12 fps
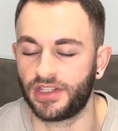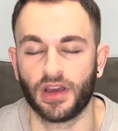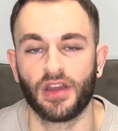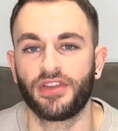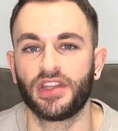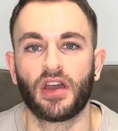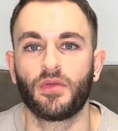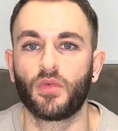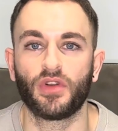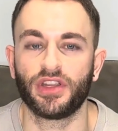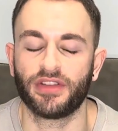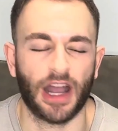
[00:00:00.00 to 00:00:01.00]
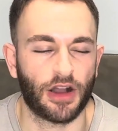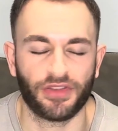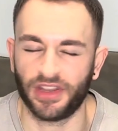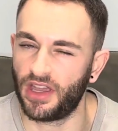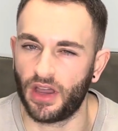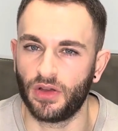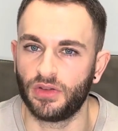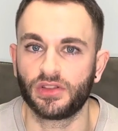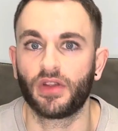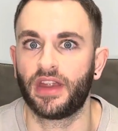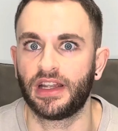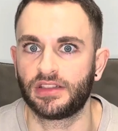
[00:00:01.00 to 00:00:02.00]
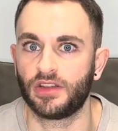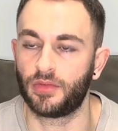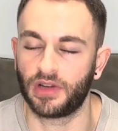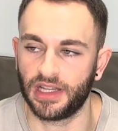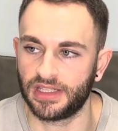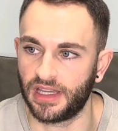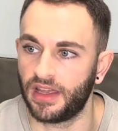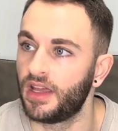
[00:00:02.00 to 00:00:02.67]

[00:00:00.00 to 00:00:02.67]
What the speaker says: You know, if you don't want your alpha yos, not that that's super illicit,